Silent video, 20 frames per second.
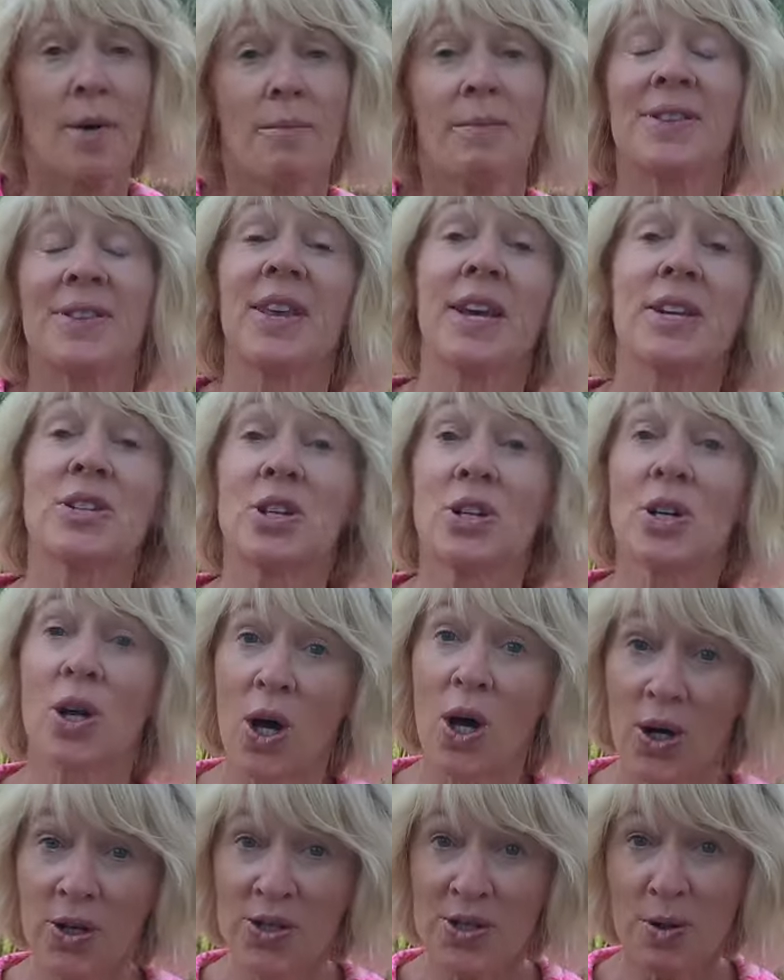But they should
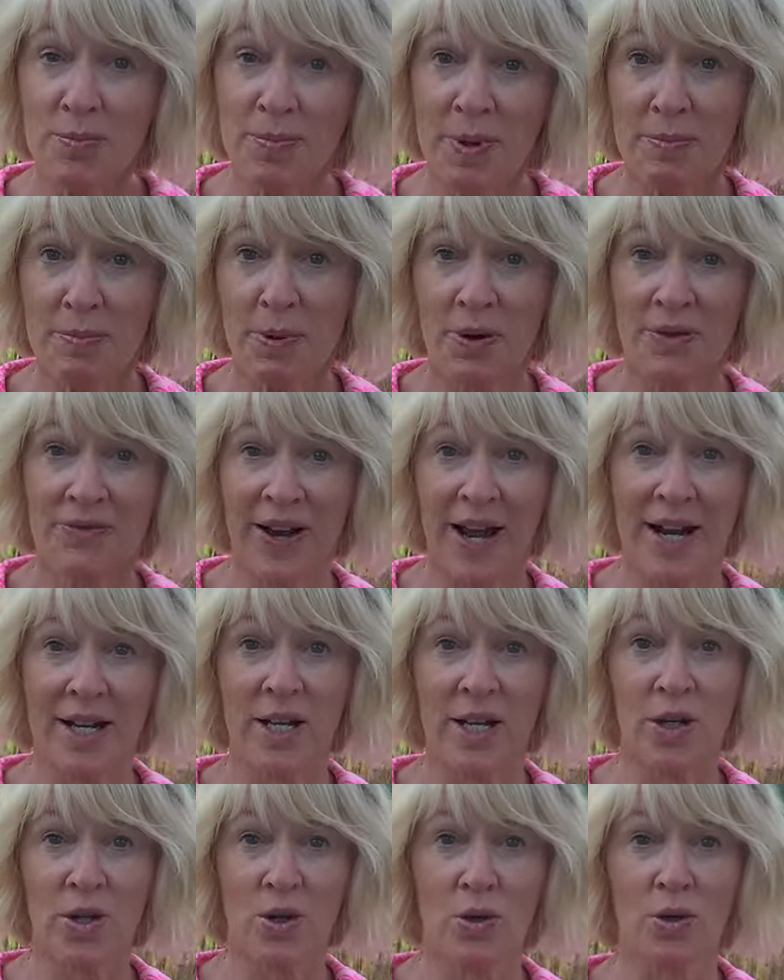also be
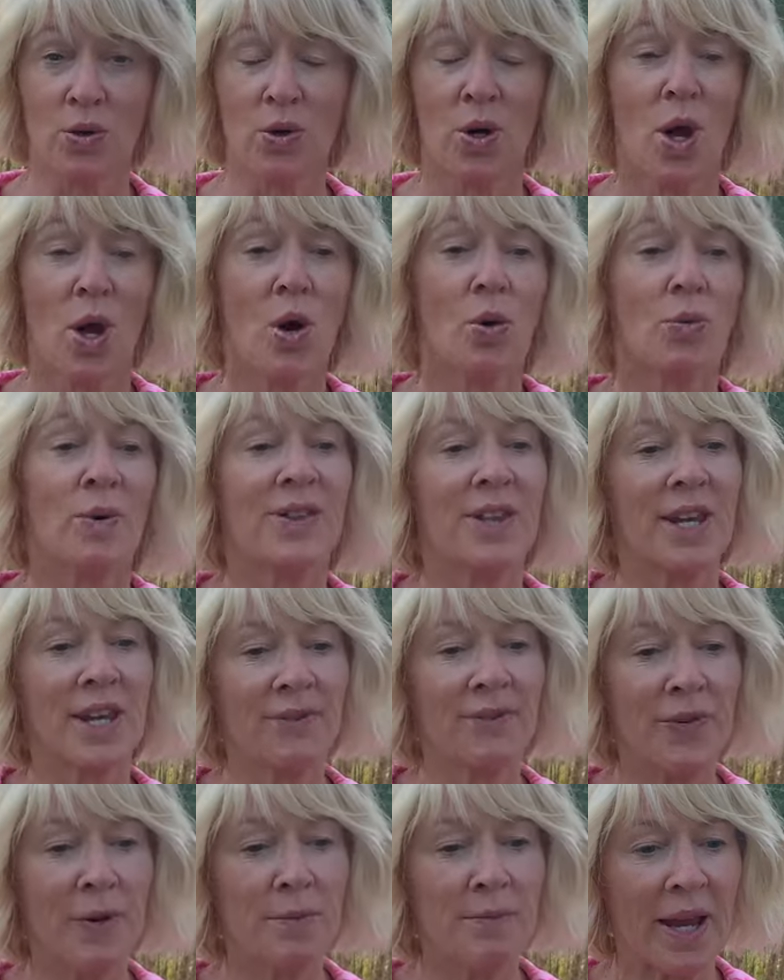providing you with
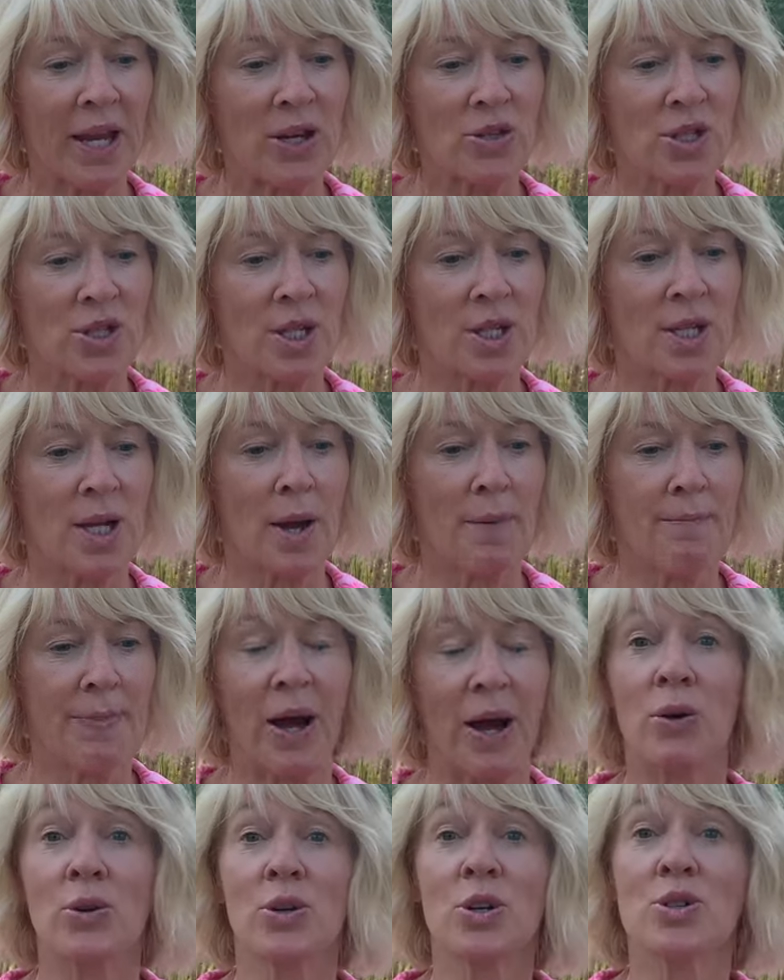information
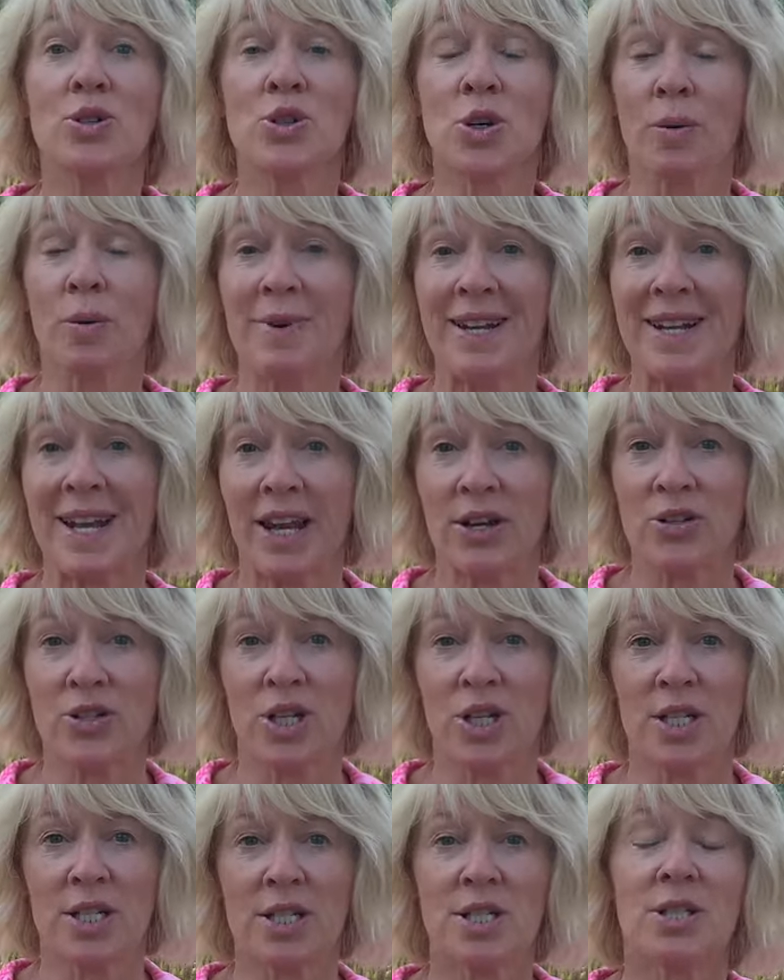about
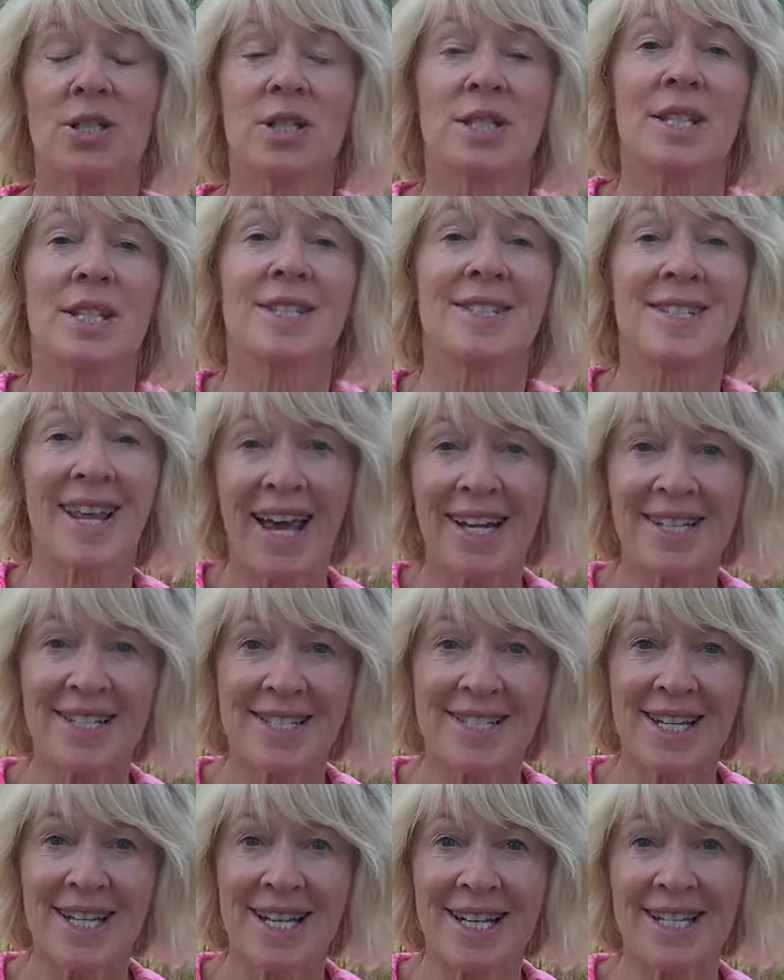germination. Does that
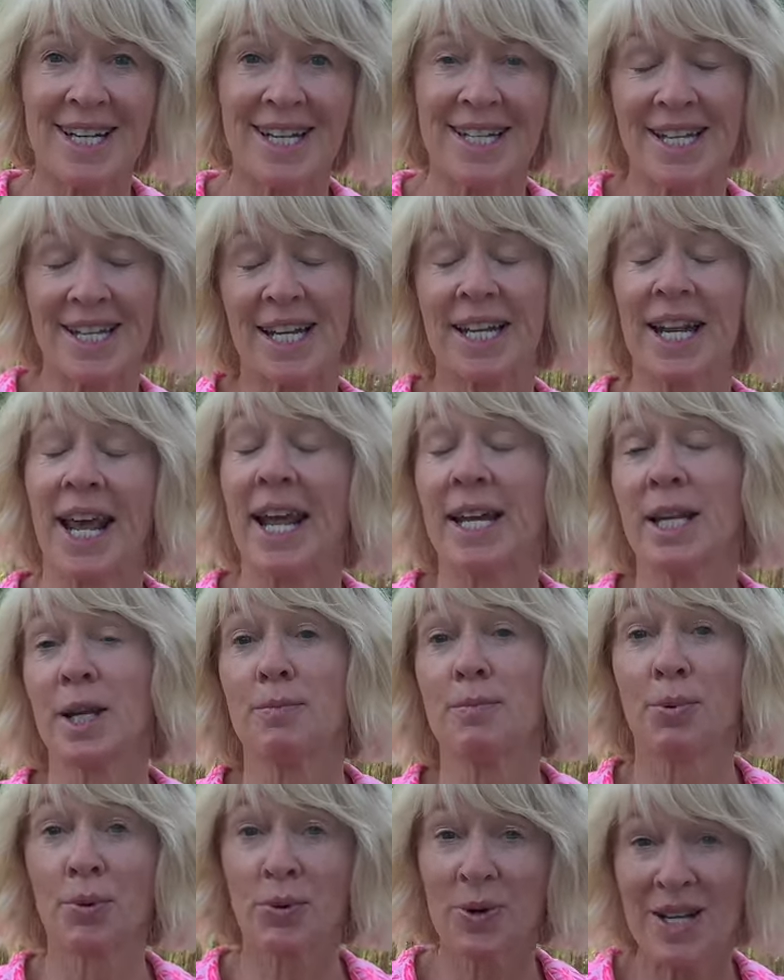seed need any
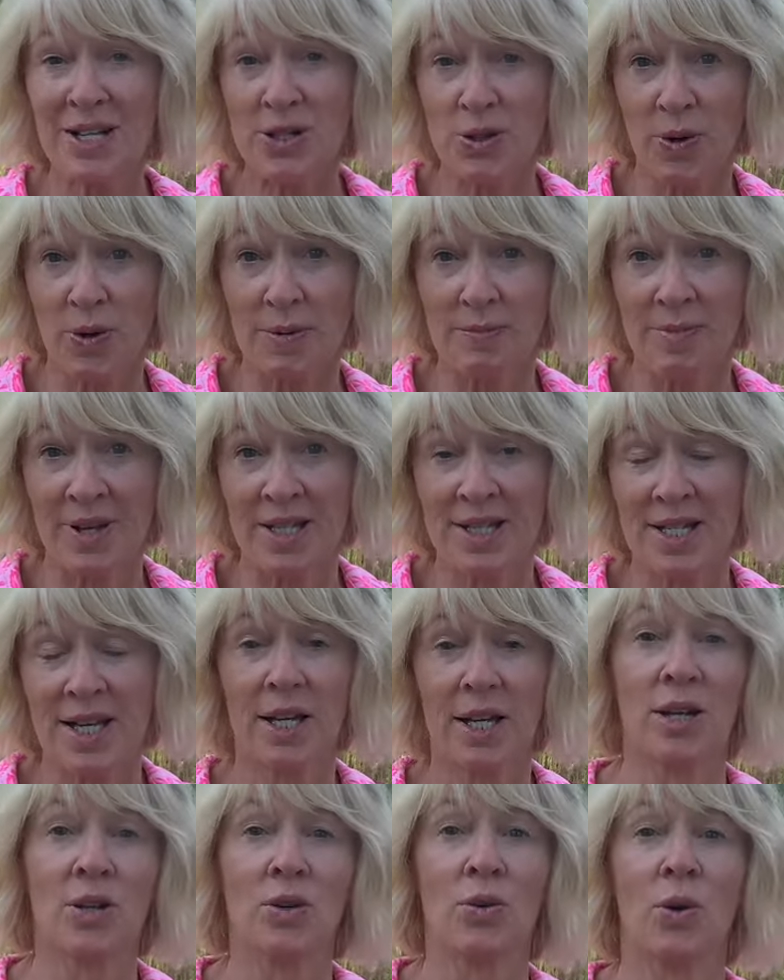pre-treatment
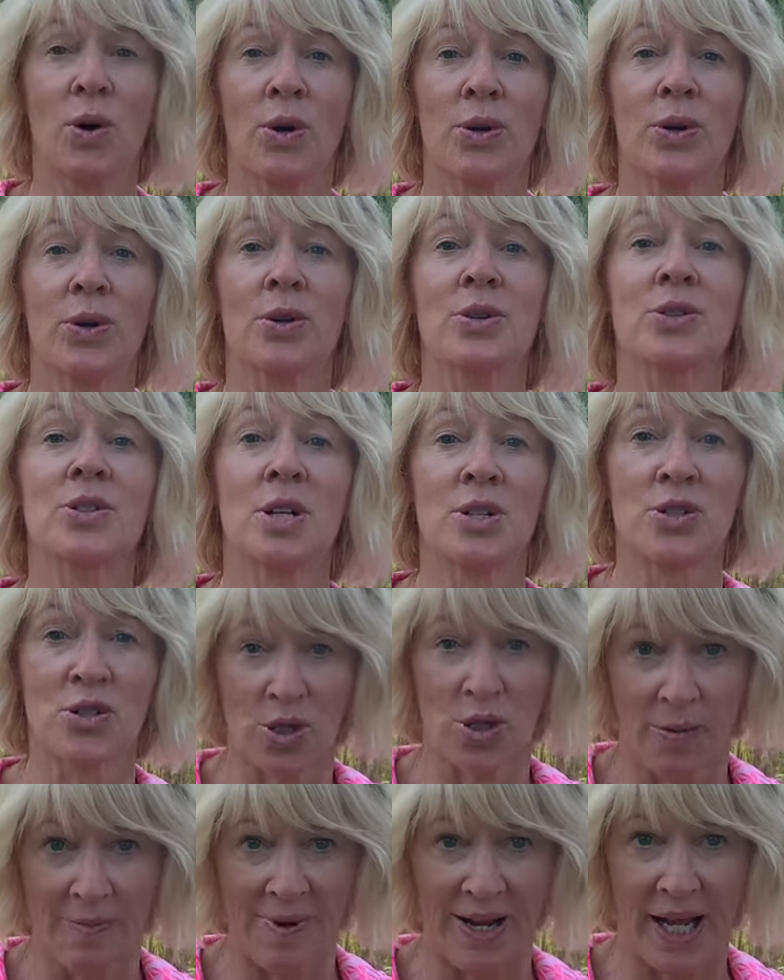in order to
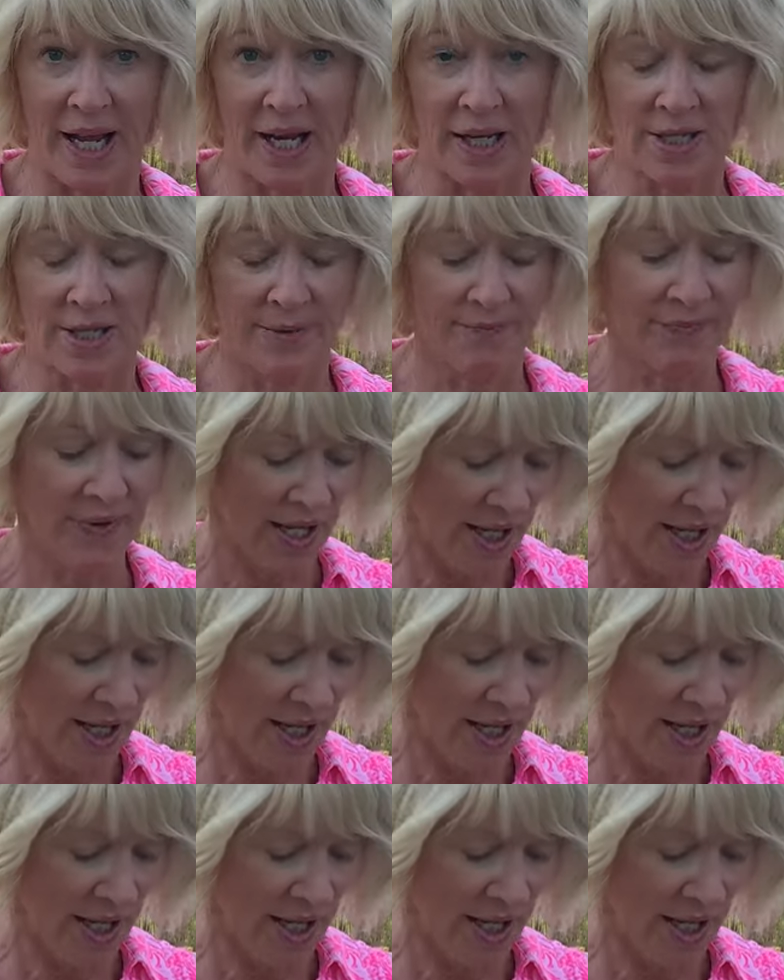germinate?